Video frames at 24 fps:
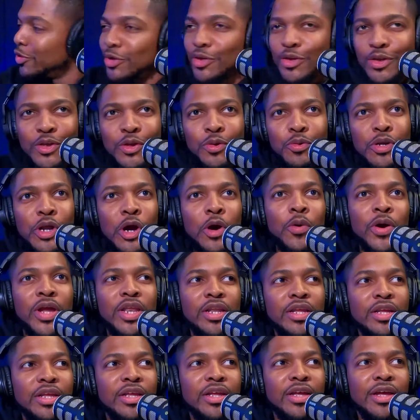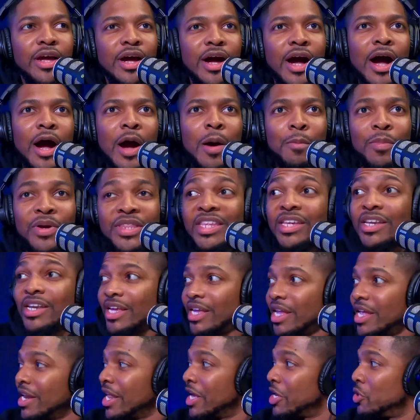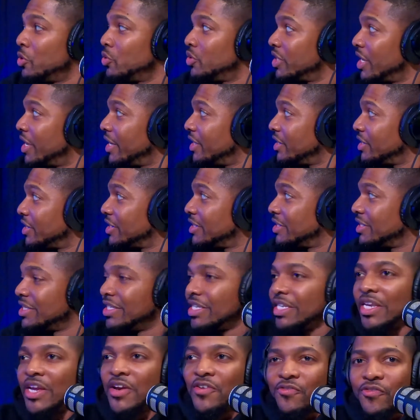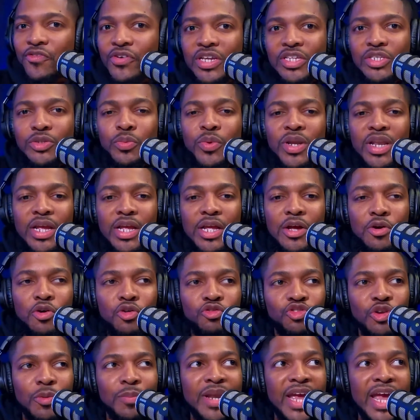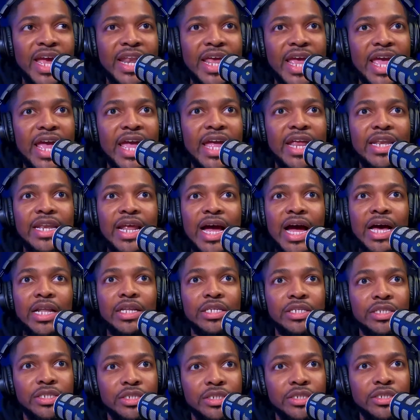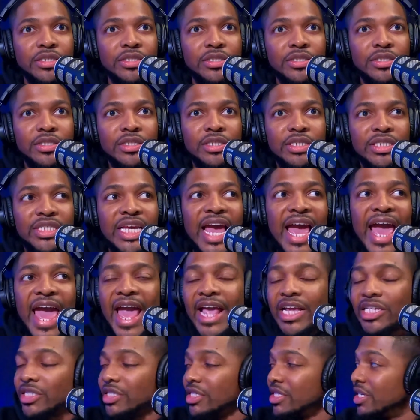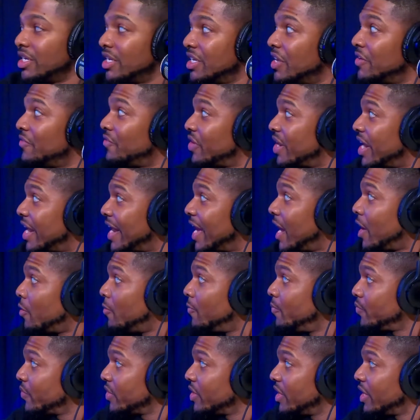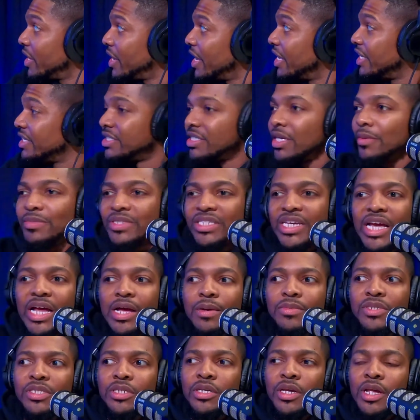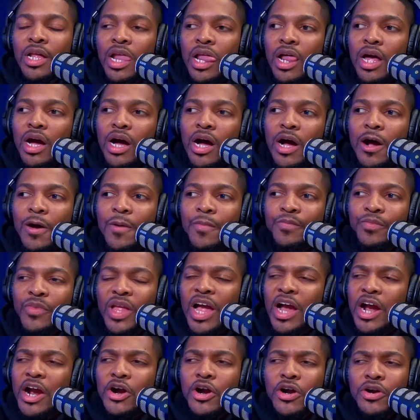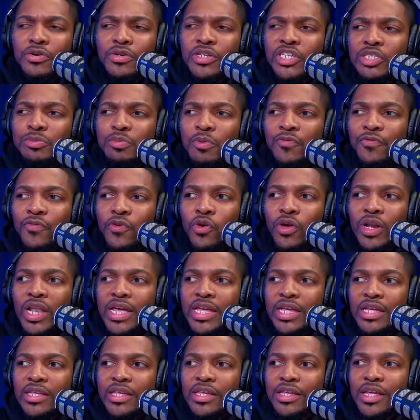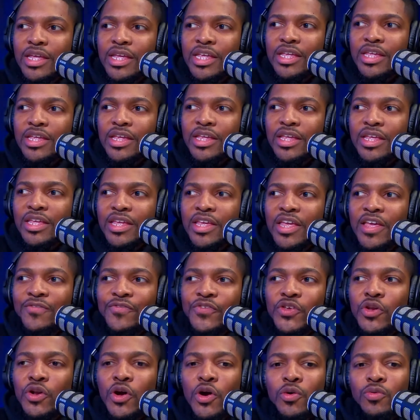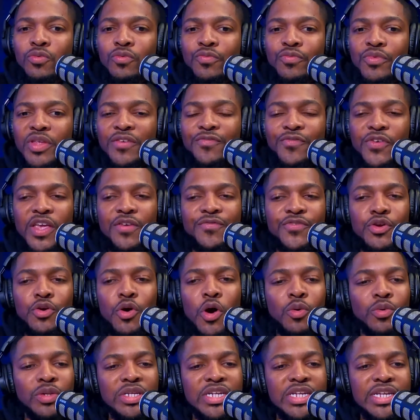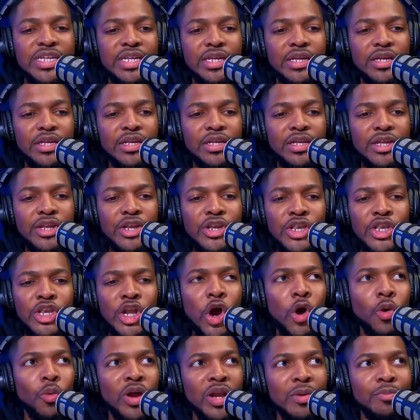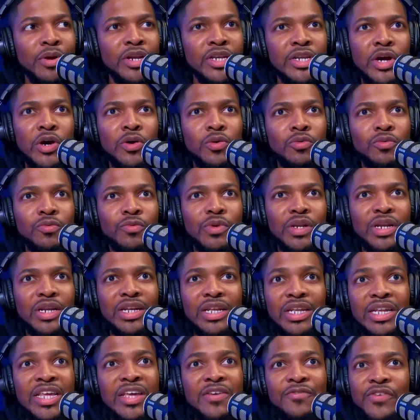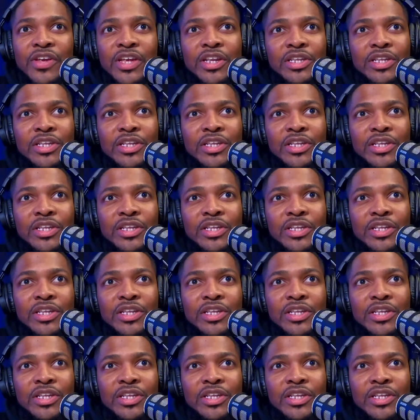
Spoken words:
You know it. But then again, like you said, it's just a difference when it goes from that head knowledge to actually living it out. And sometimes I heard this before, like, if you only know it but don't live it,